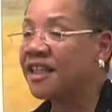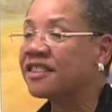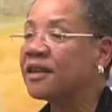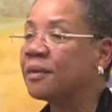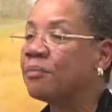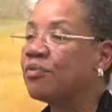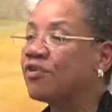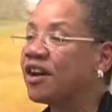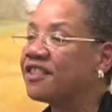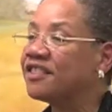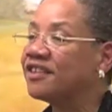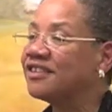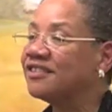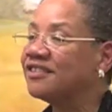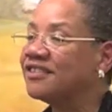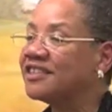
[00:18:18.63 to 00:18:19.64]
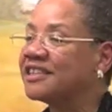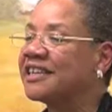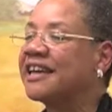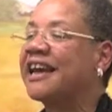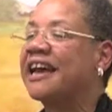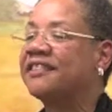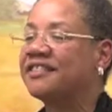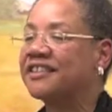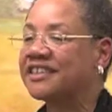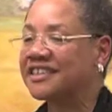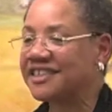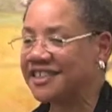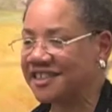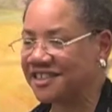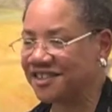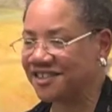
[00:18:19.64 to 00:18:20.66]
The brothers and the
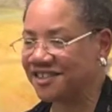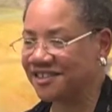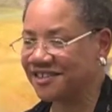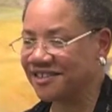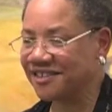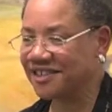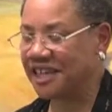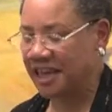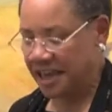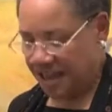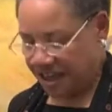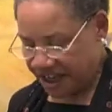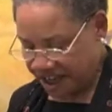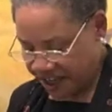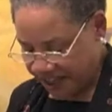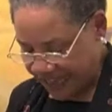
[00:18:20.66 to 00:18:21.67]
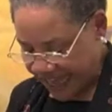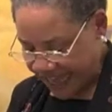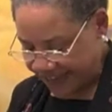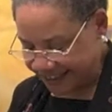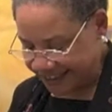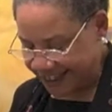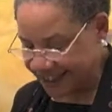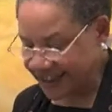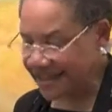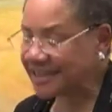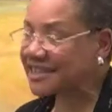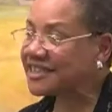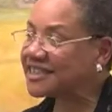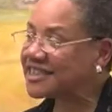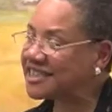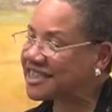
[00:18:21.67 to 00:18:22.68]
sisters collect
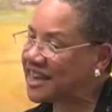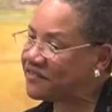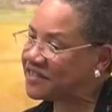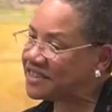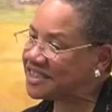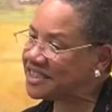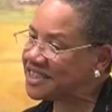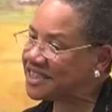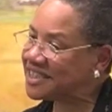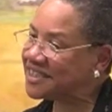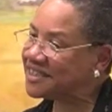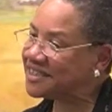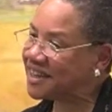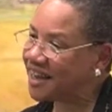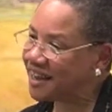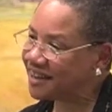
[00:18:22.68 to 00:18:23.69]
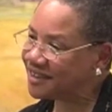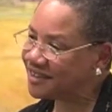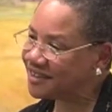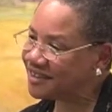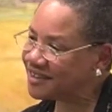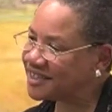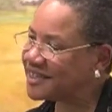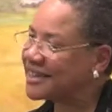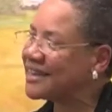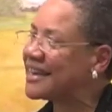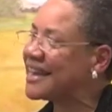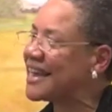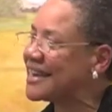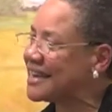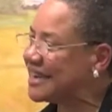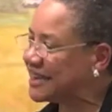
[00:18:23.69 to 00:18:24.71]

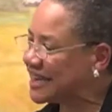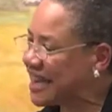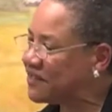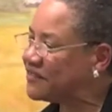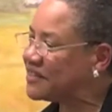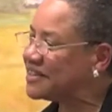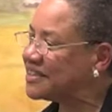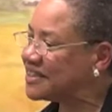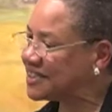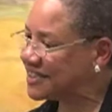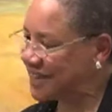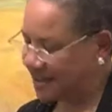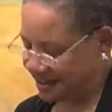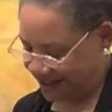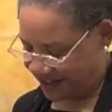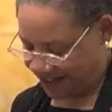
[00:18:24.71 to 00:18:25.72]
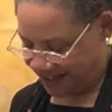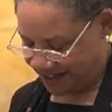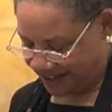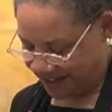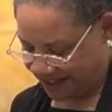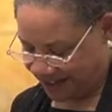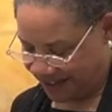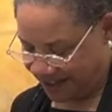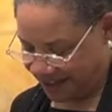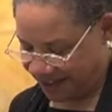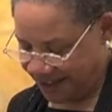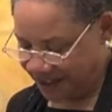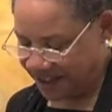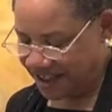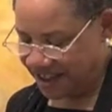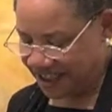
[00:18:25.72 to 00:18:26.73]
$17.11
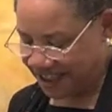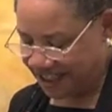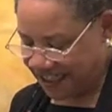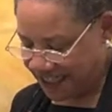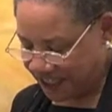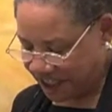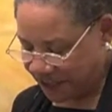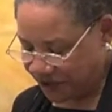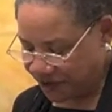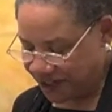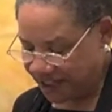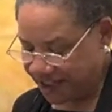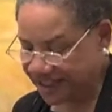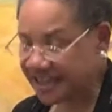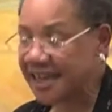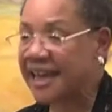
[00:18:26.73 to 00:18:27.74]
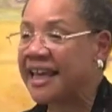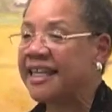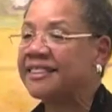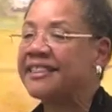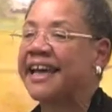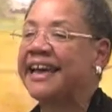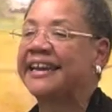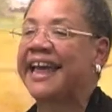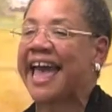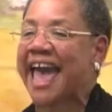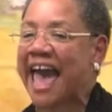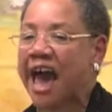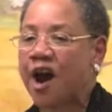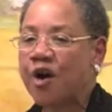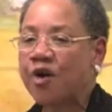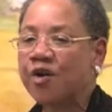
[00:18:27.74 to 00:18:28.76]
to see to it that
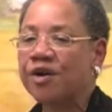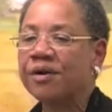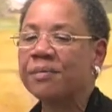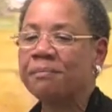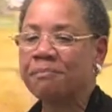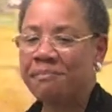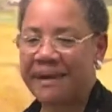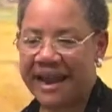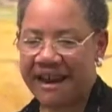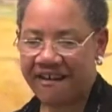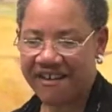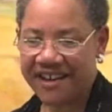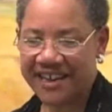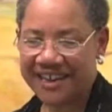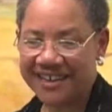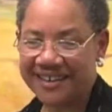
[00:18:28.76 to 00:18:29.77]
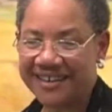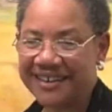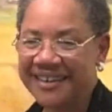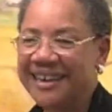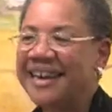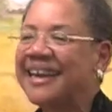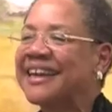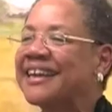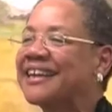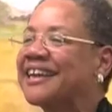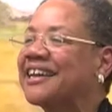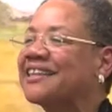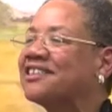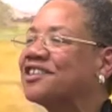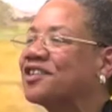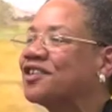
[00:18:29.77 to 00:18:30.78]
our Marian
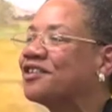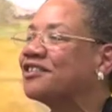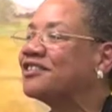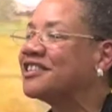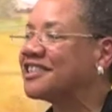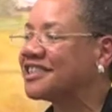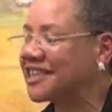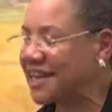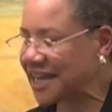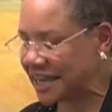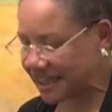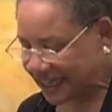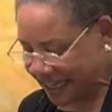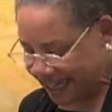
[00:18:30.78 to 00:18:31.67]
gets her singing